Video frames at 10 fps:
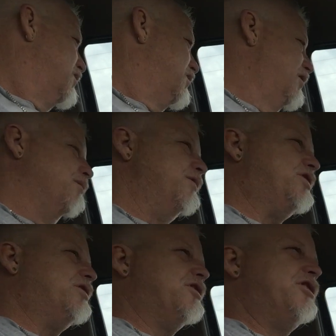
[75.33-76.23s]
Little
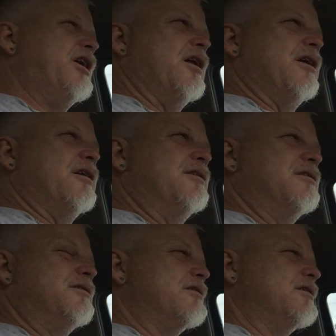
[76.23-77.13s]
Mr. Chili.
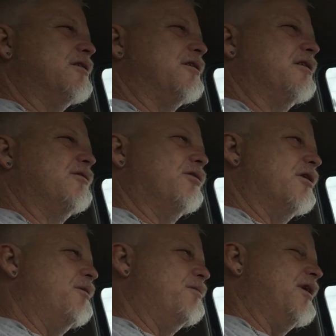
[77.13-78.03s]

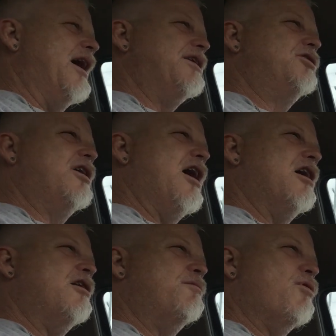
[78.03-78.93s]
I'm glad you got
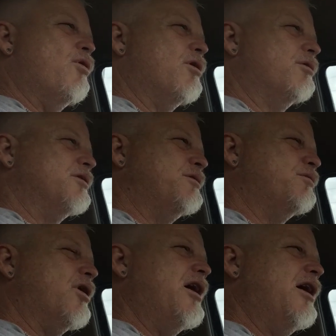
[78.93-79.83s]
on board with
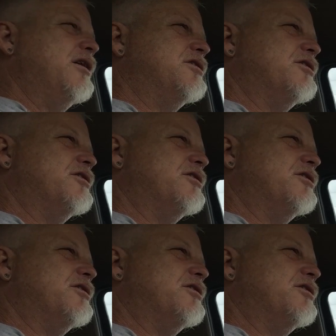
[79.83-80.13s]
them reds.